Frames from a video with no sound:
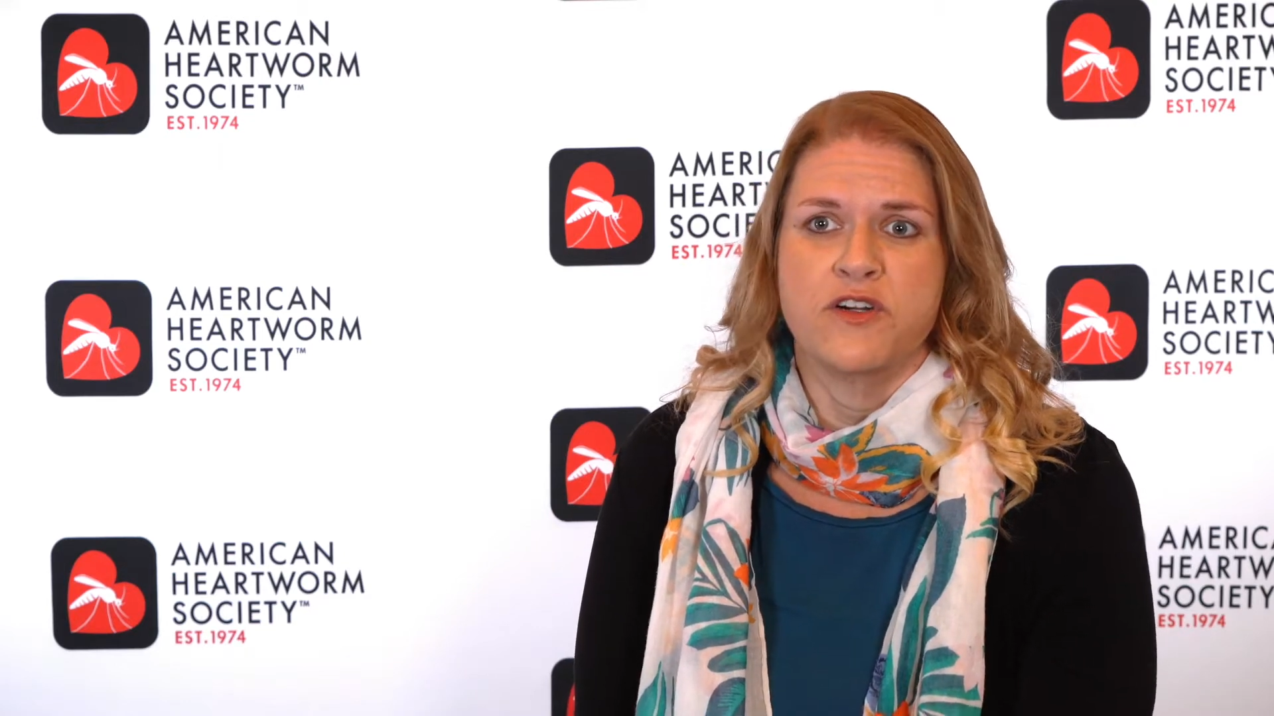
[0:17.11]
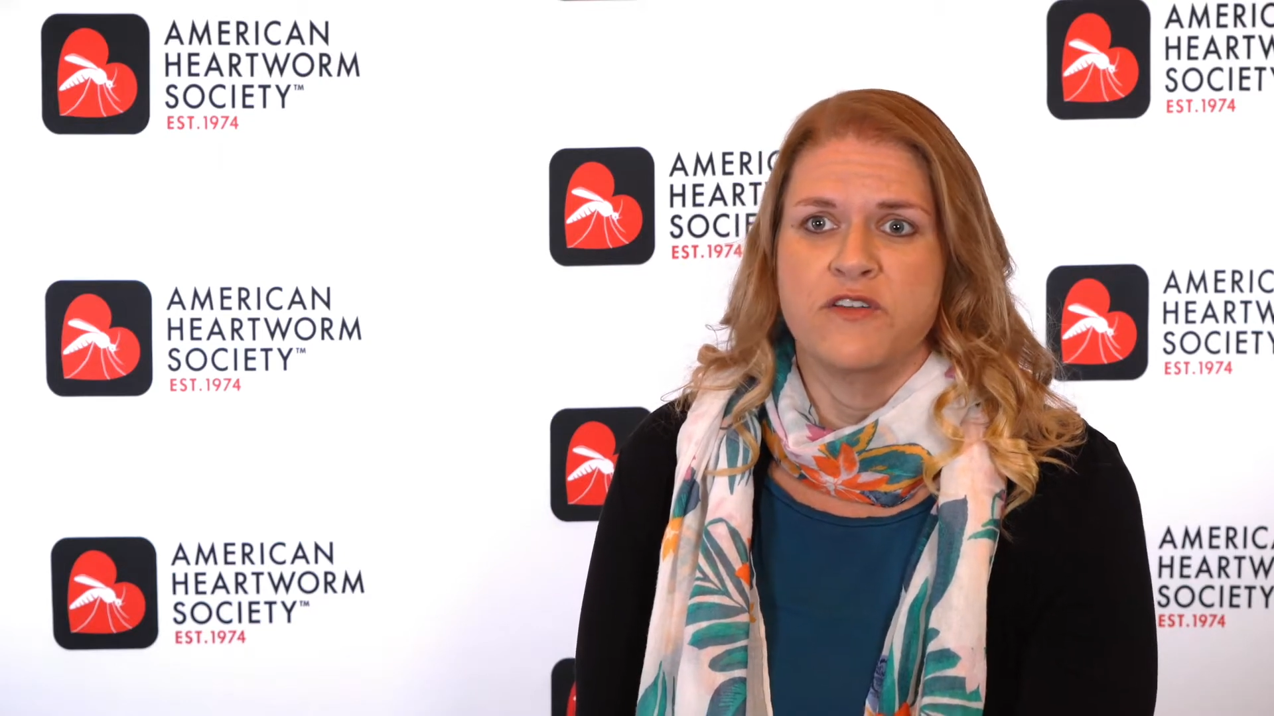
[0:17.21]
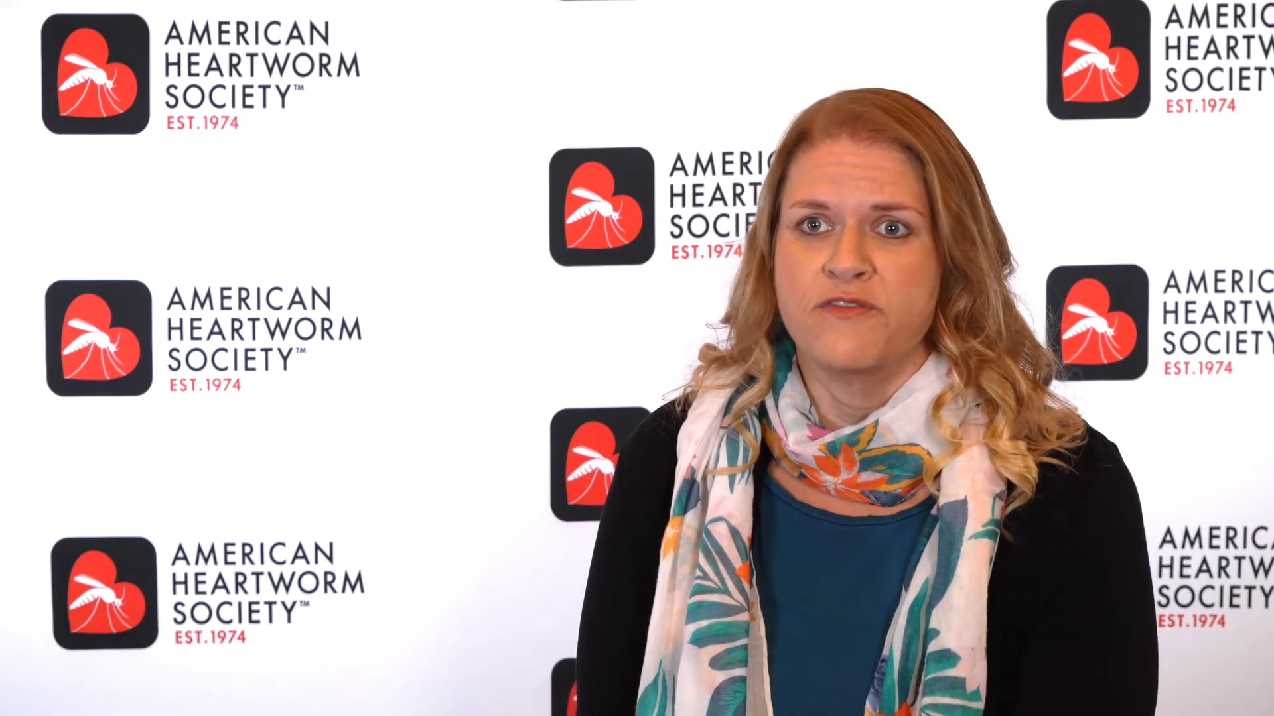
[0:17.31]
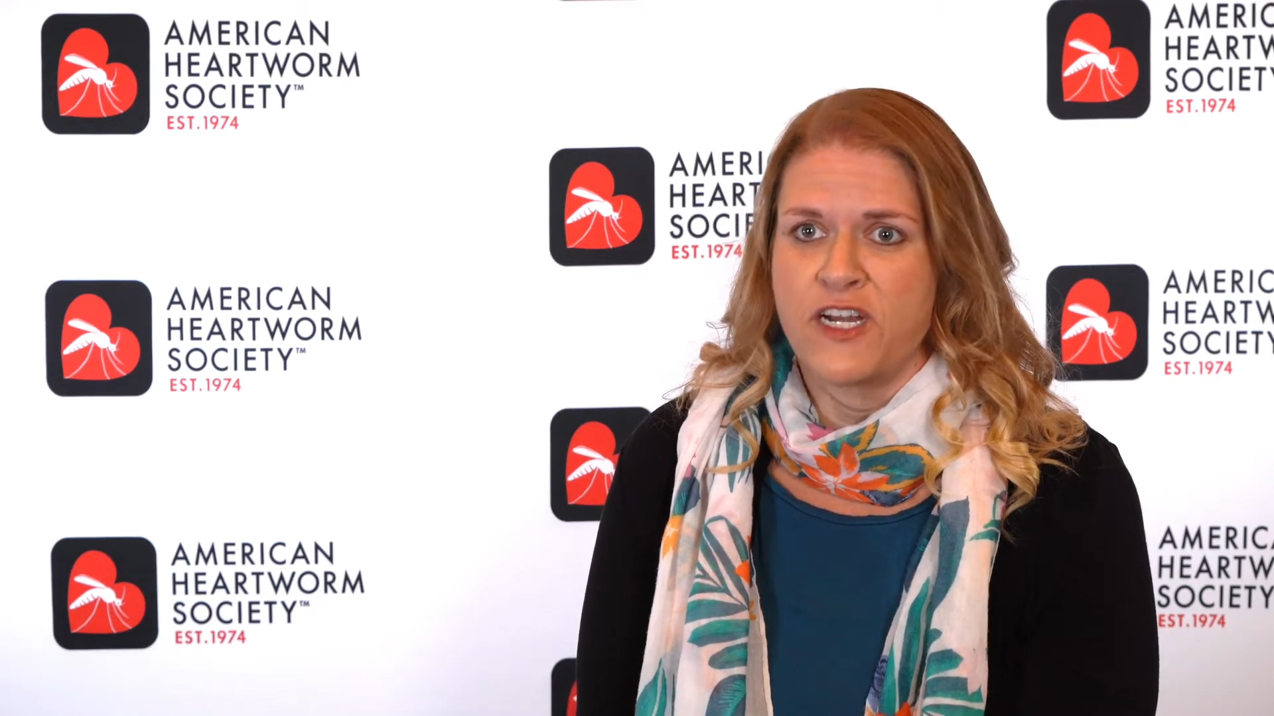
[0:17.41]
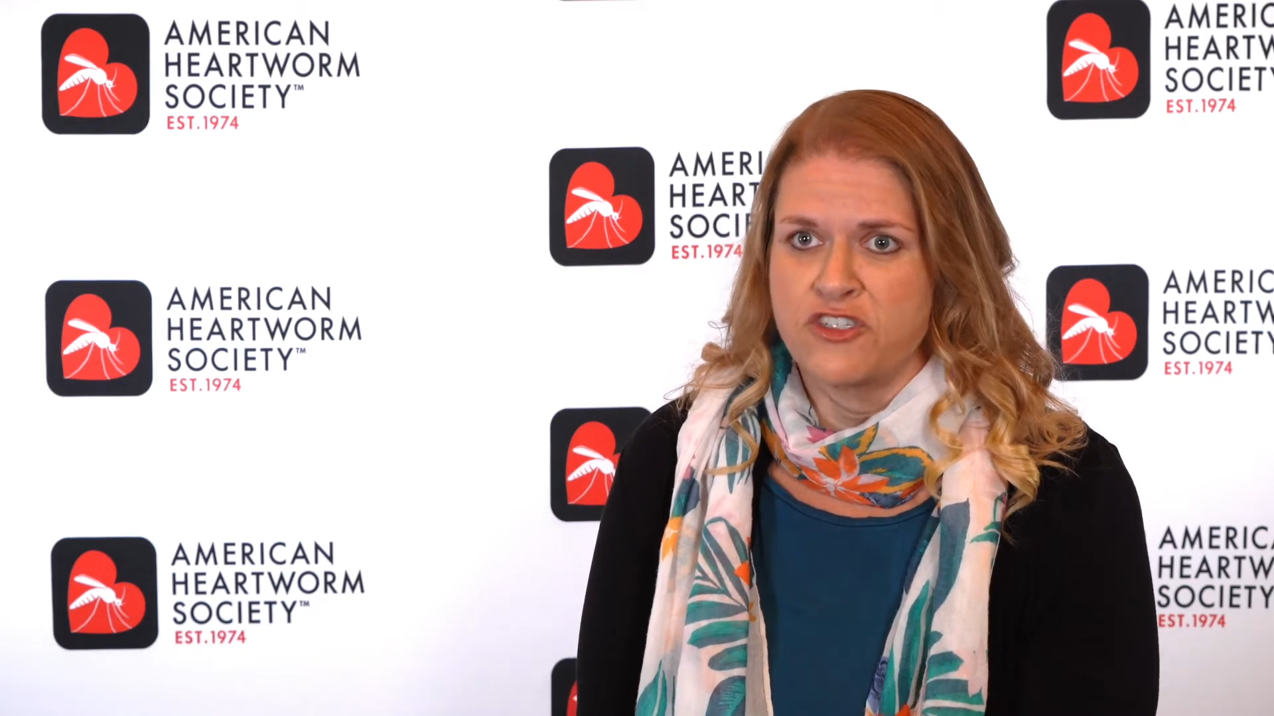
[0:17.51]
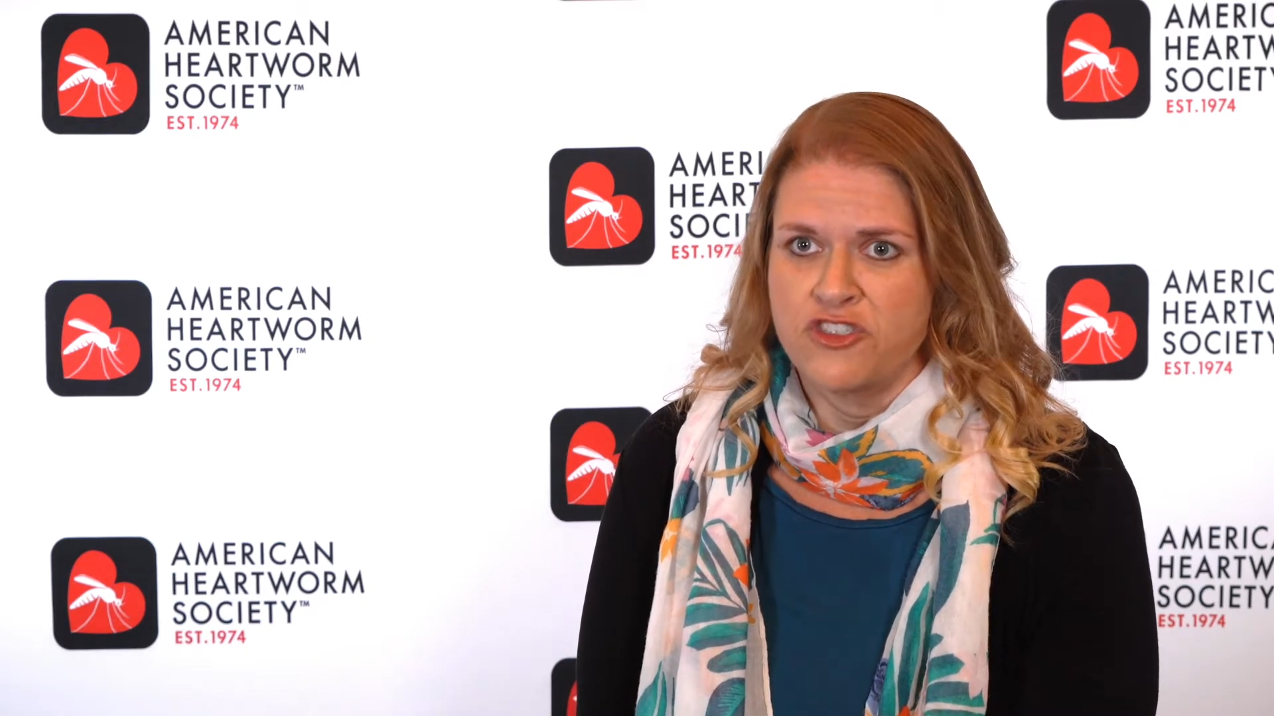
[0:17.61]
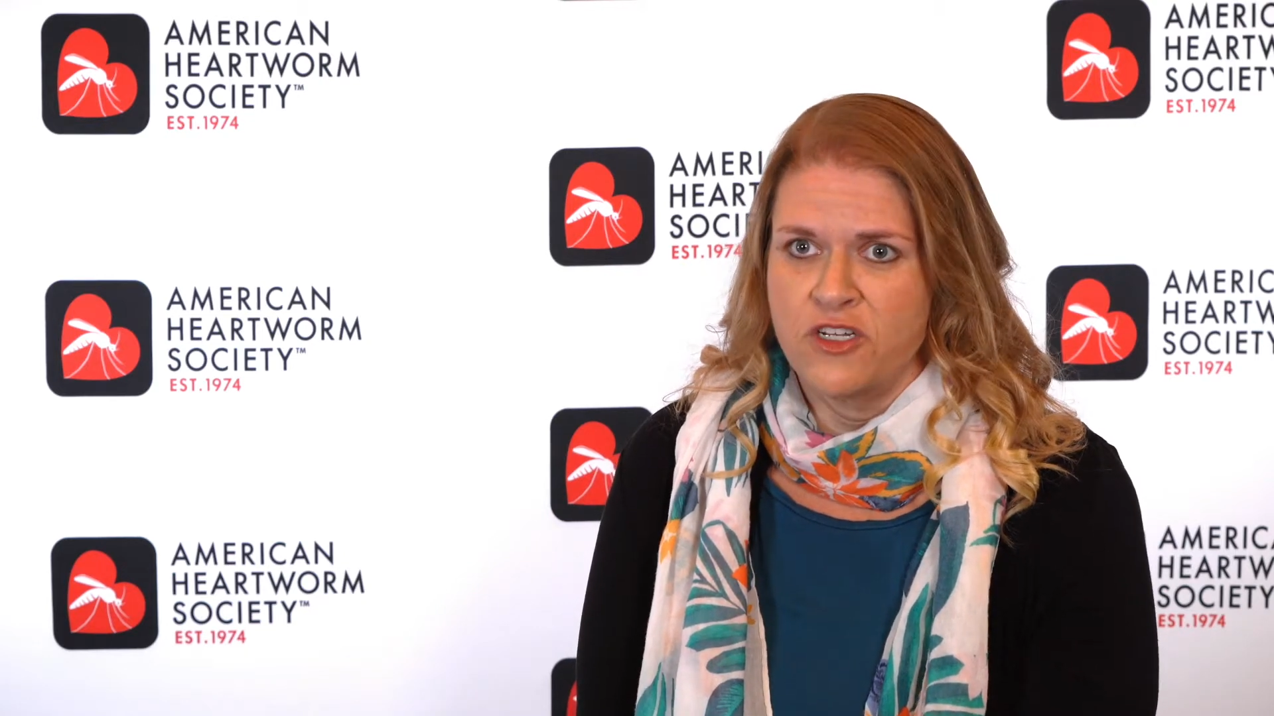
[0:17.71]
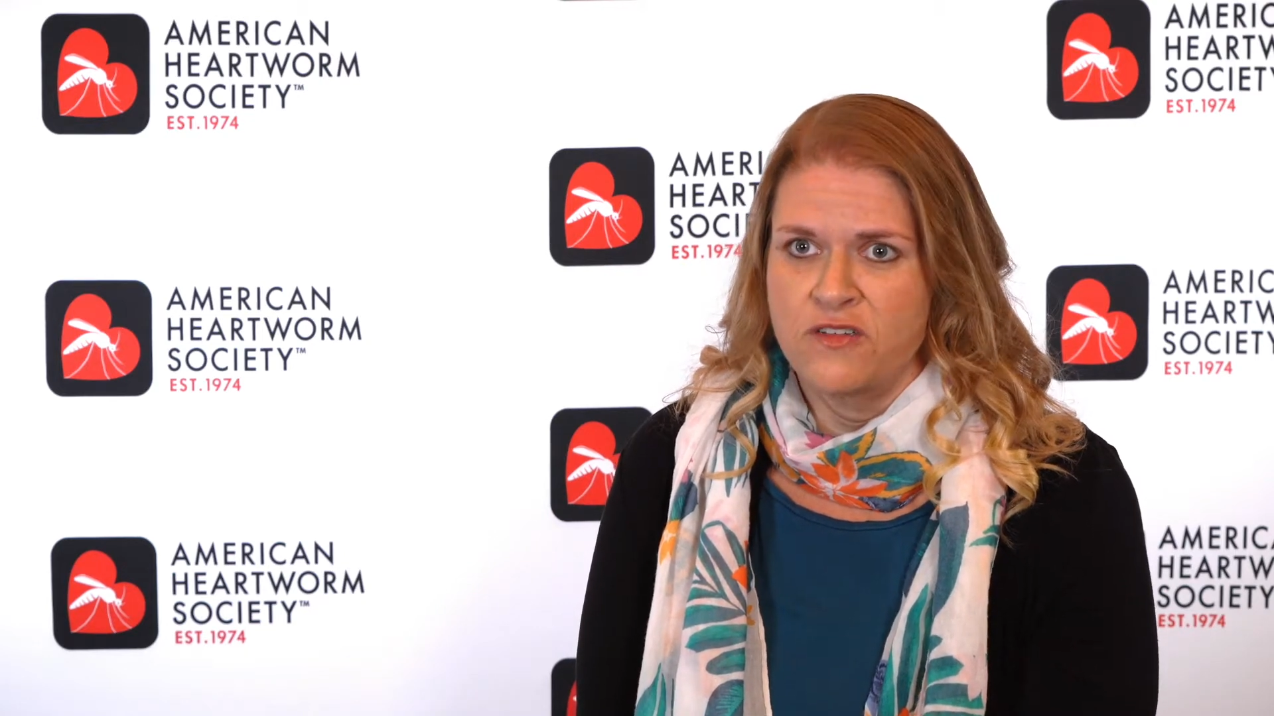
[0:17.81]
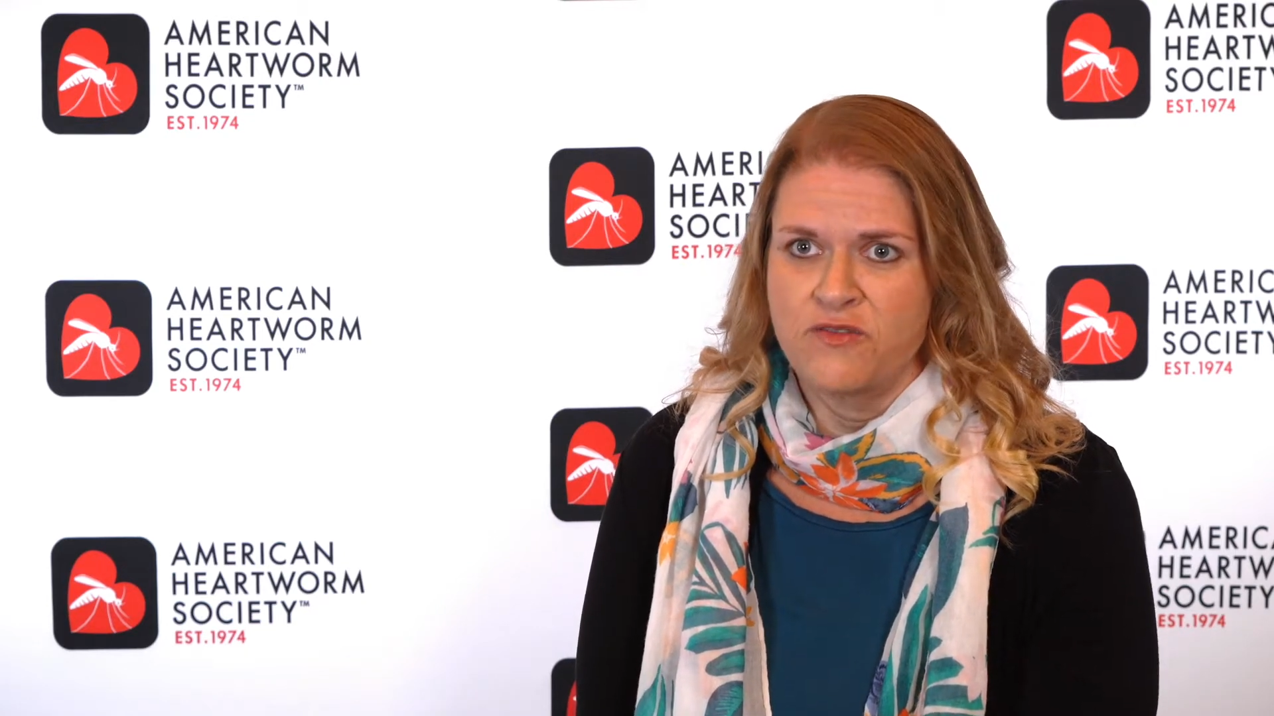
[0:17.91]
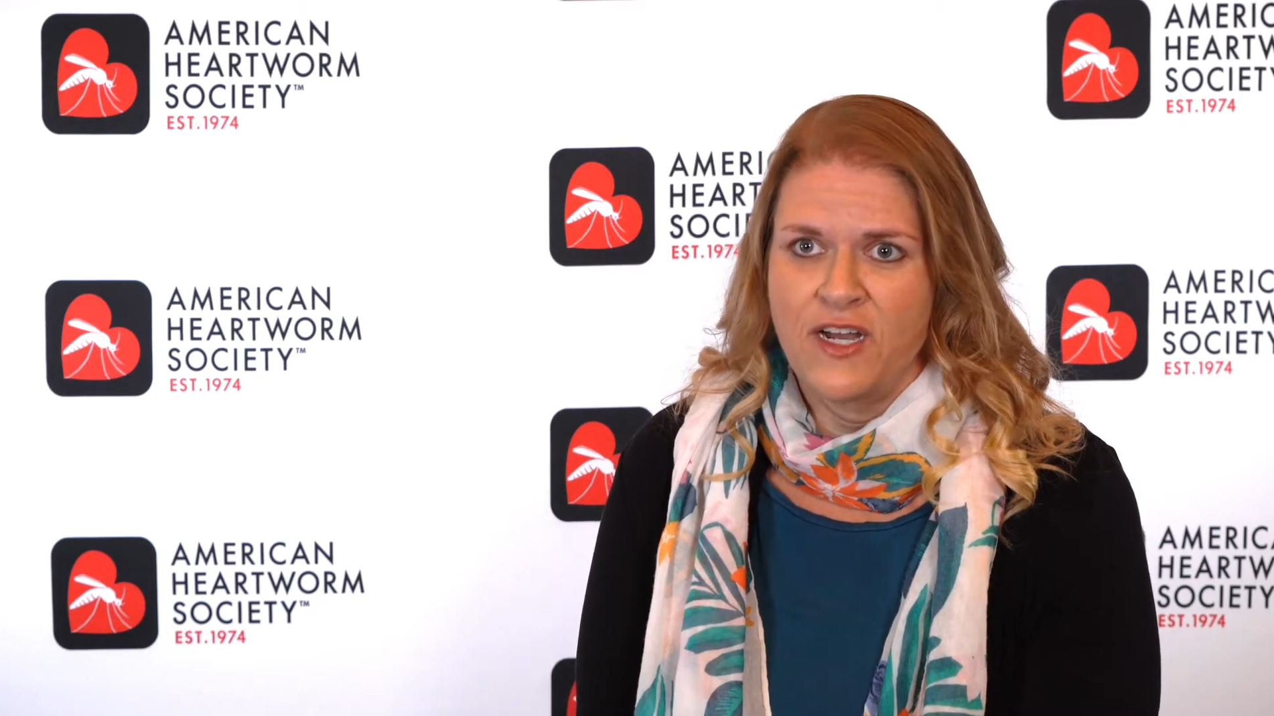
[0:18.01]

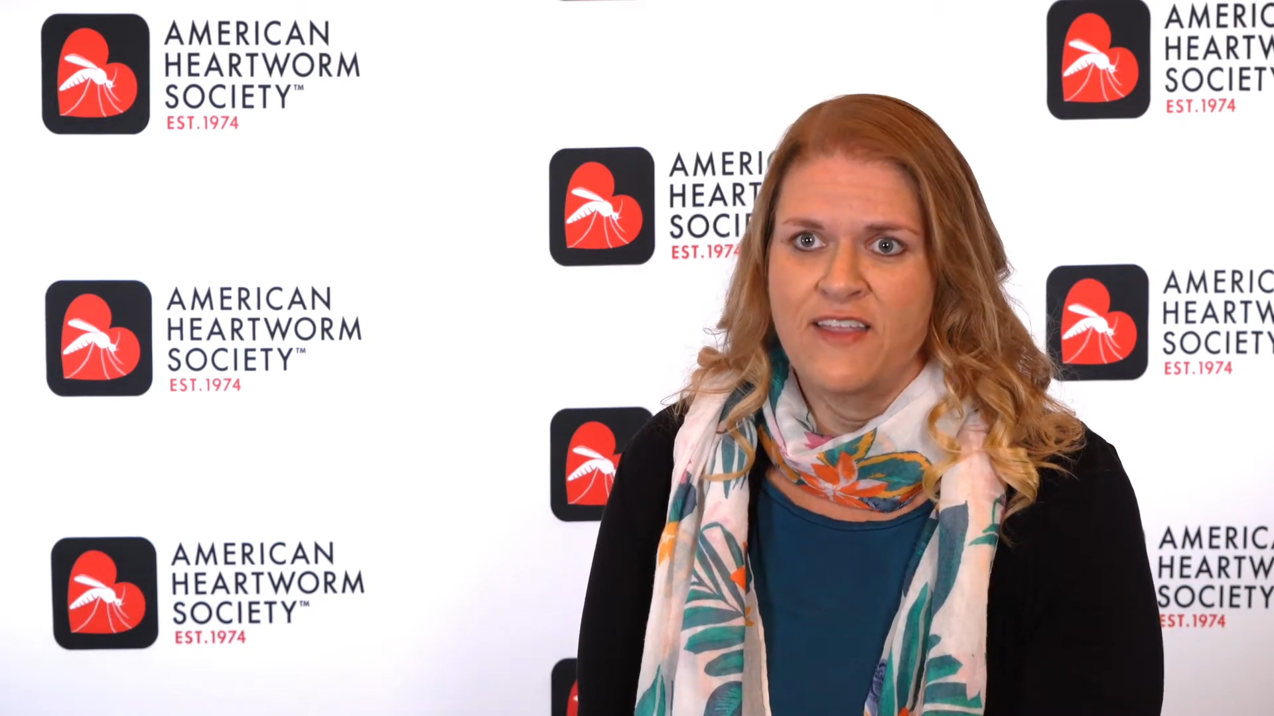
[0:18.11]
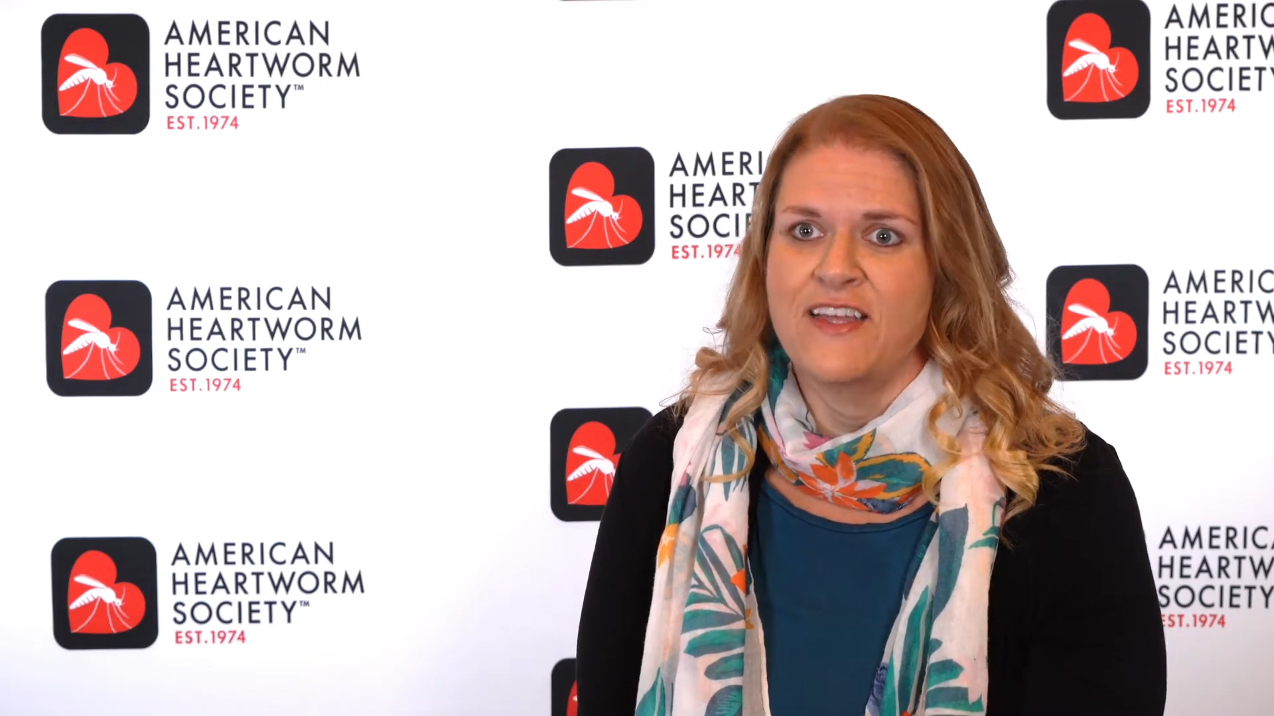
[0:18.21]
infection, right?